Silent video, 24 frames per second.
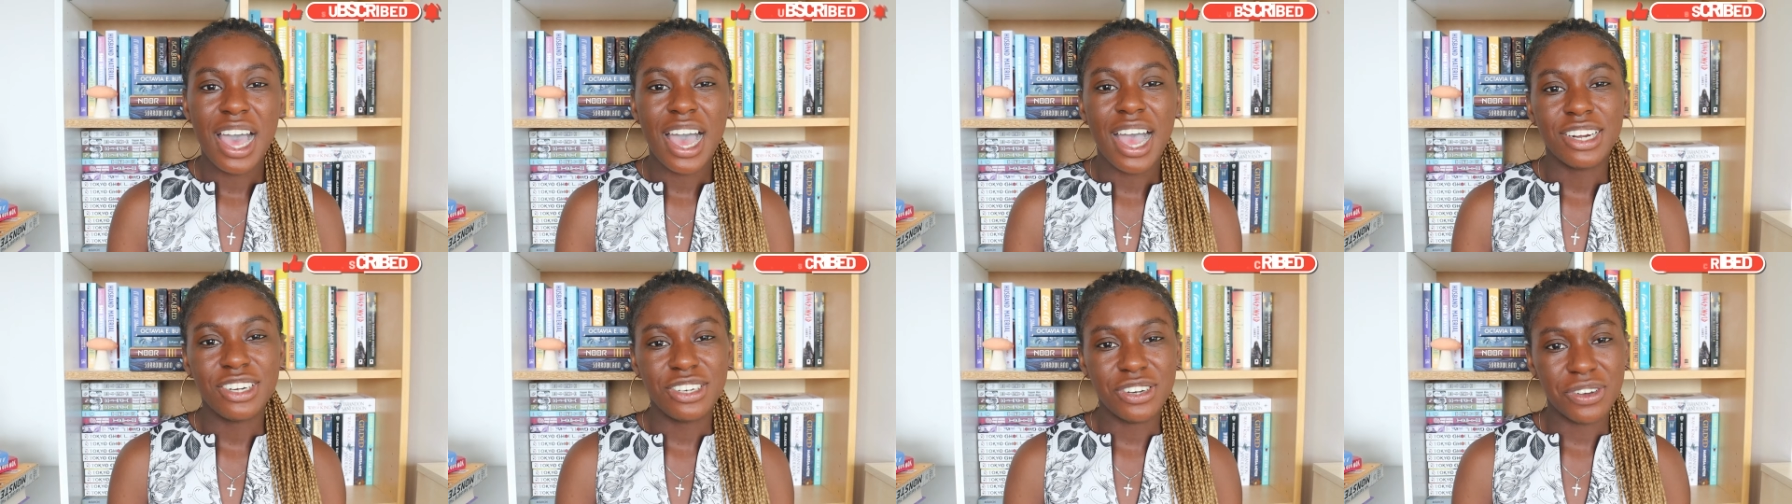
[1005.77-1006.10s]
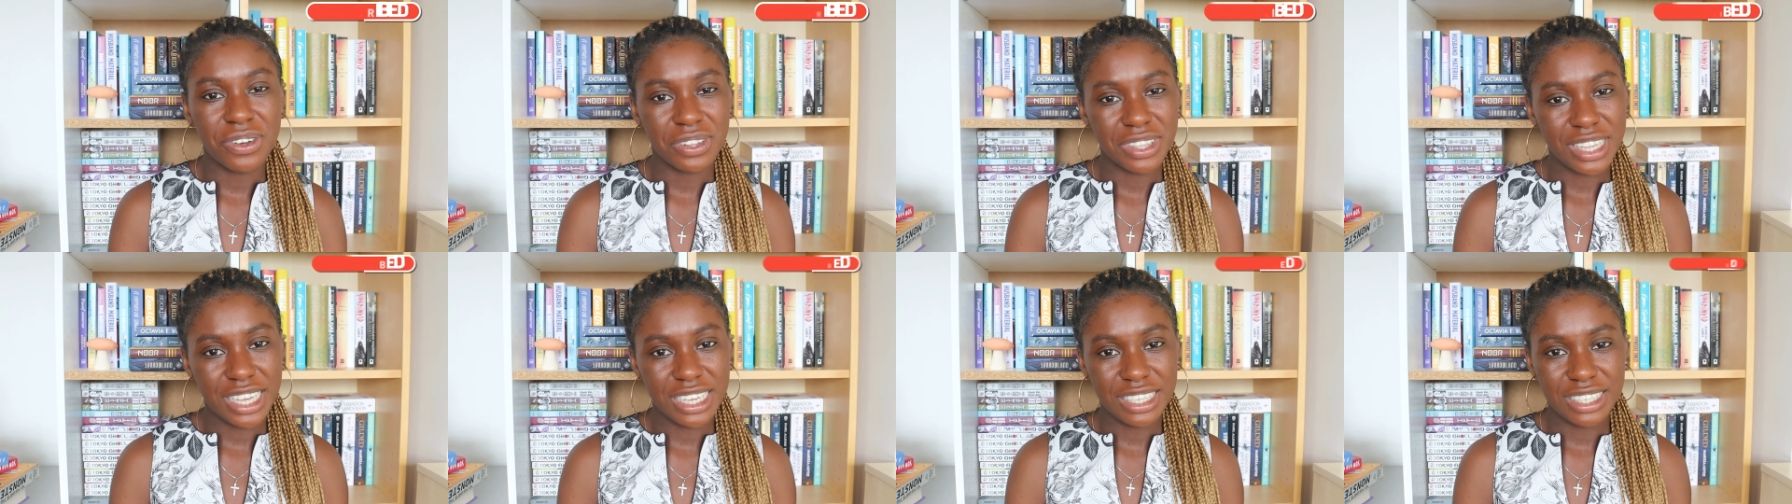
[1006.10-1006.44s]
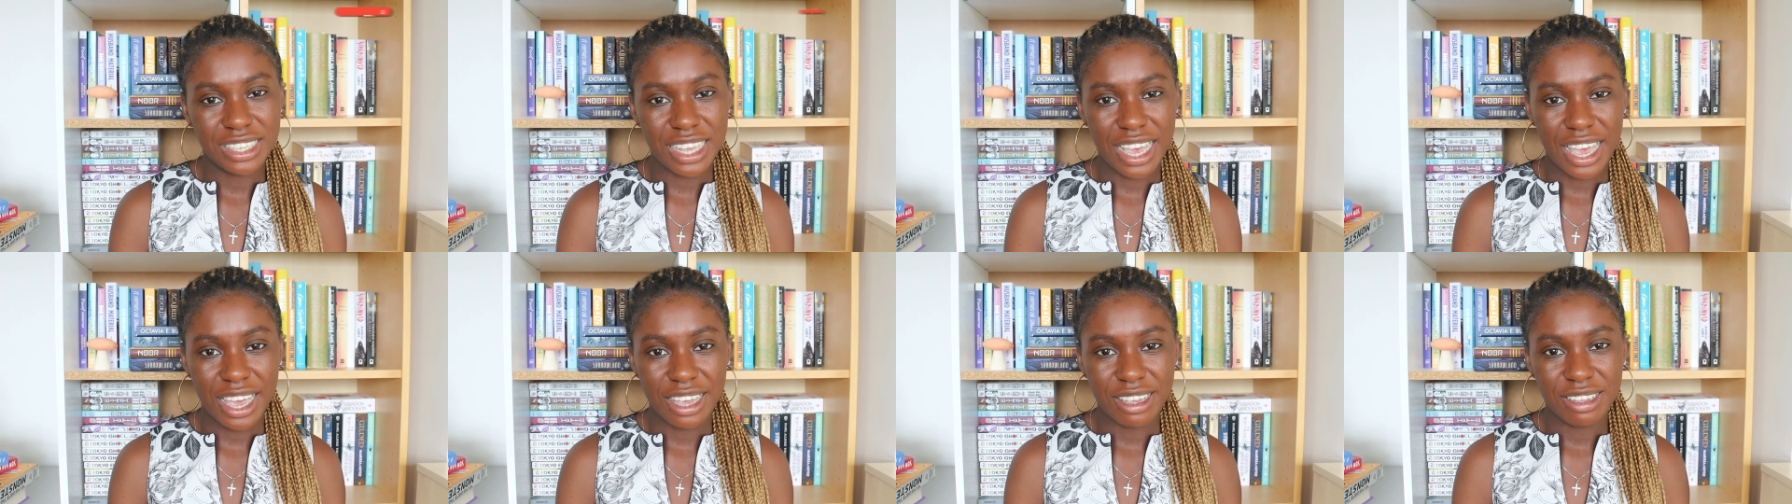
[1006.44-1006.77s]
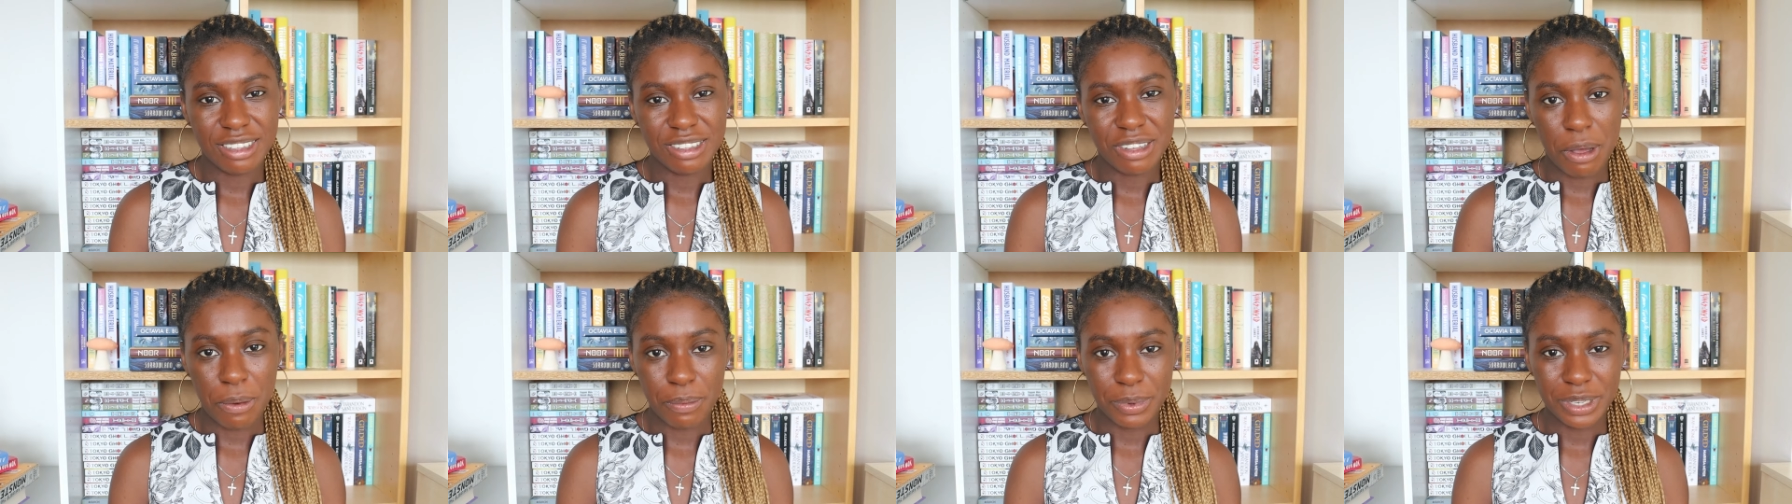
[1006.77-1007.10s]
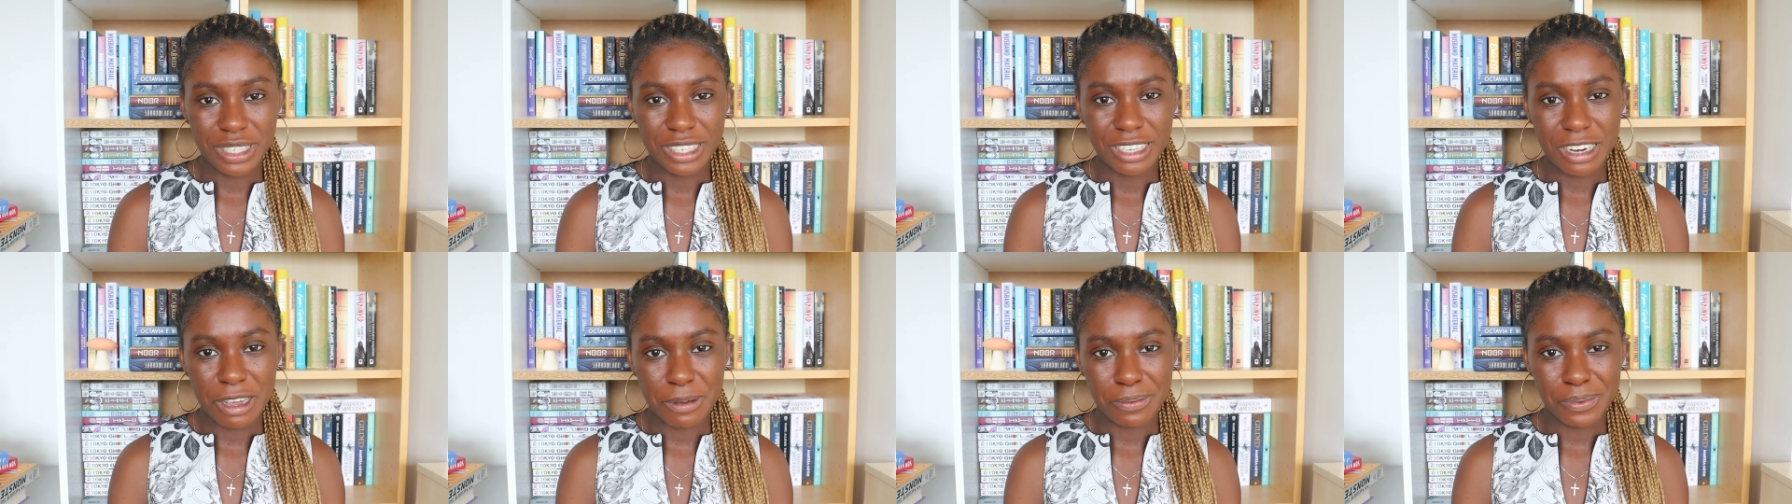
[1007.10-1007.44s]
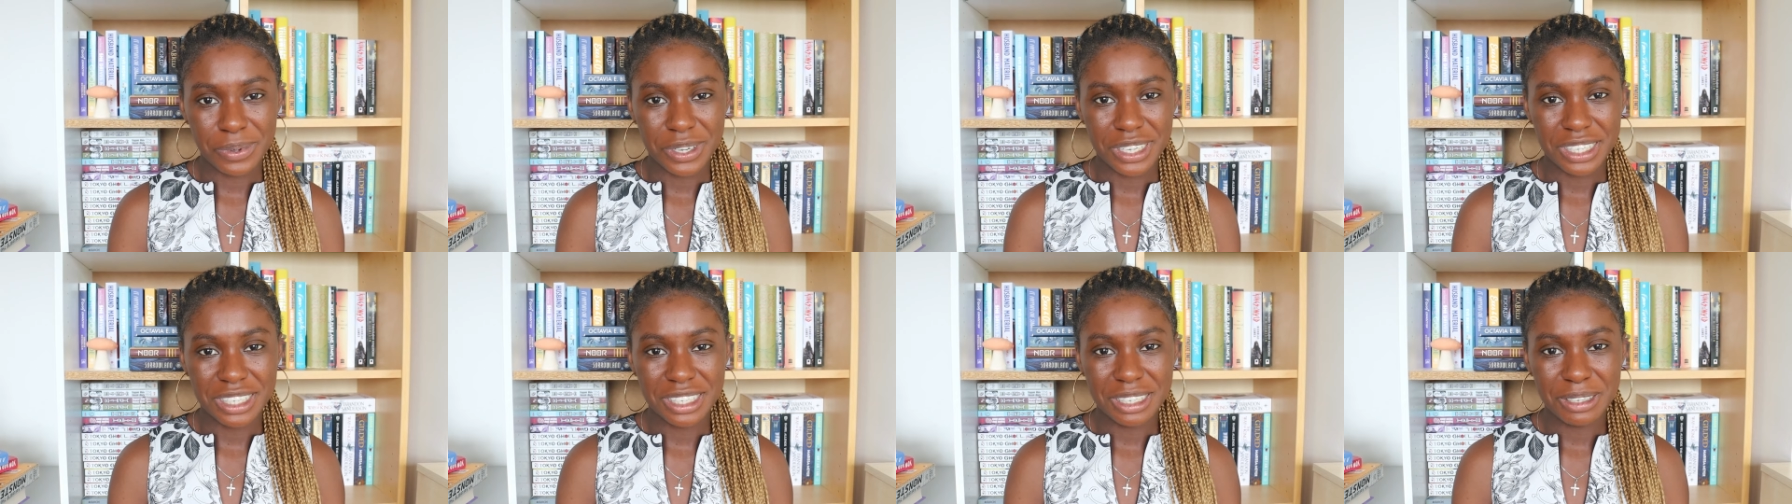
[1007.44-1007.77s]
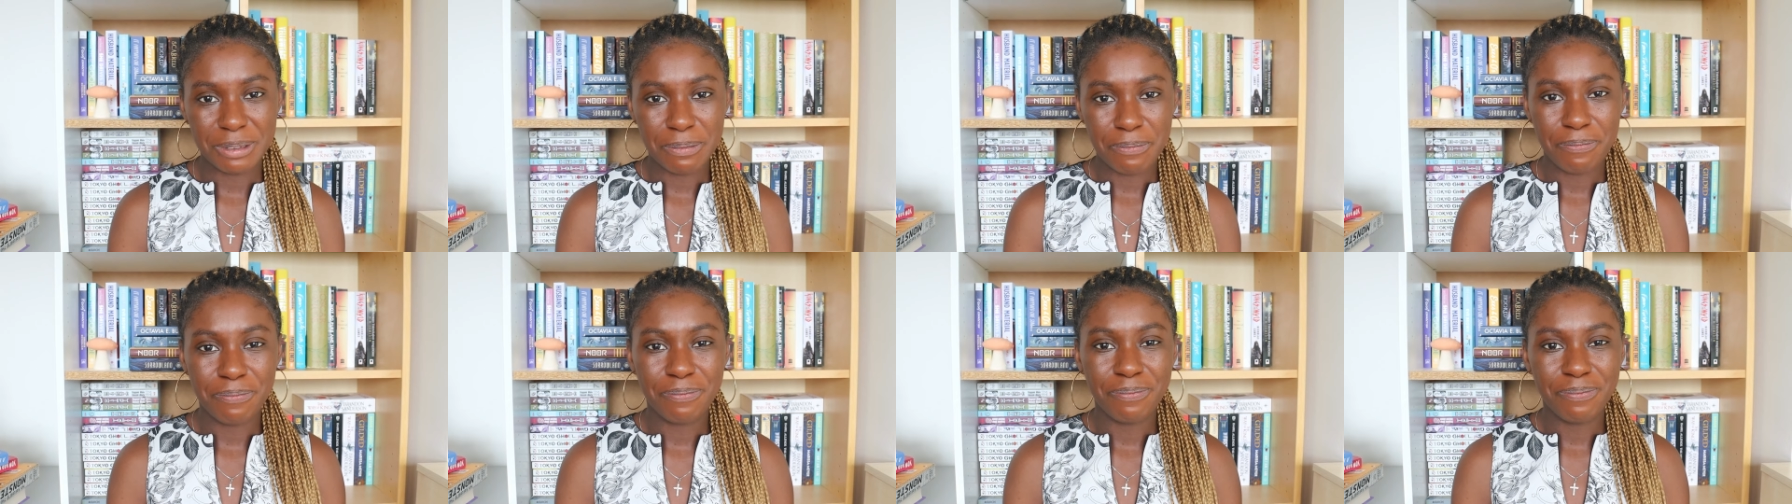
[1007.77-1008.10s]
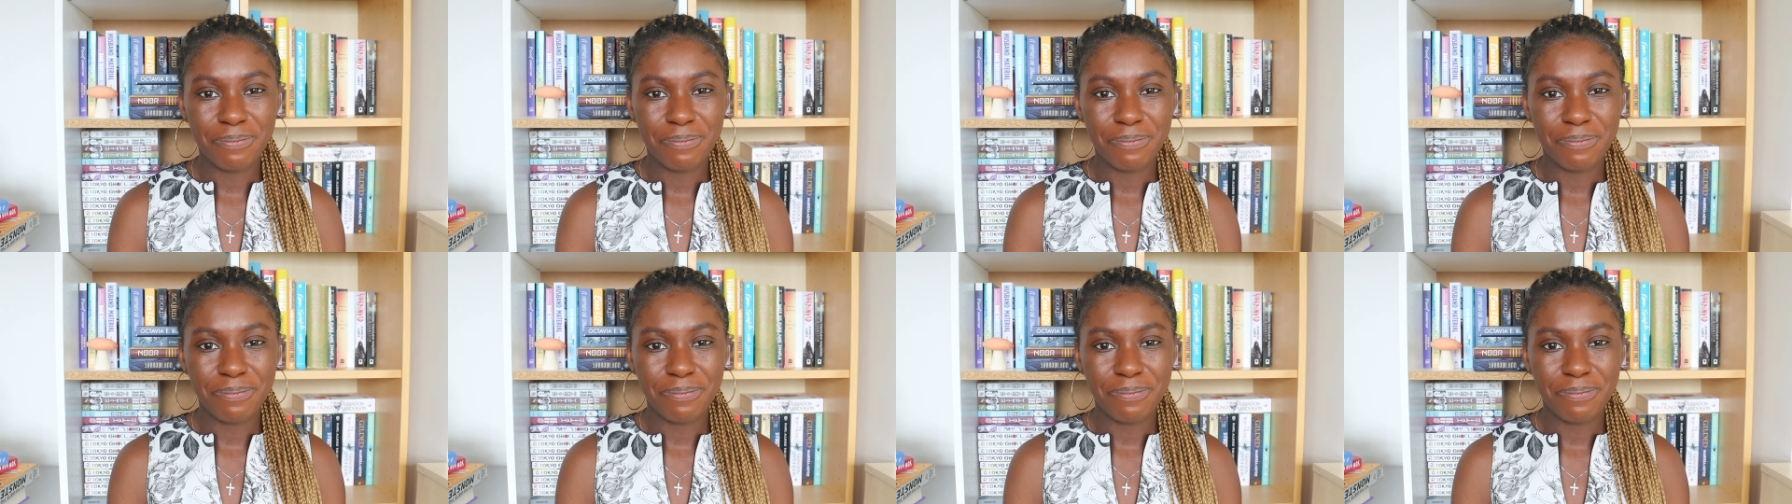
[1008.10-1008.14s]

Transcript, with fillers: and you know what they say, onwards and upwards.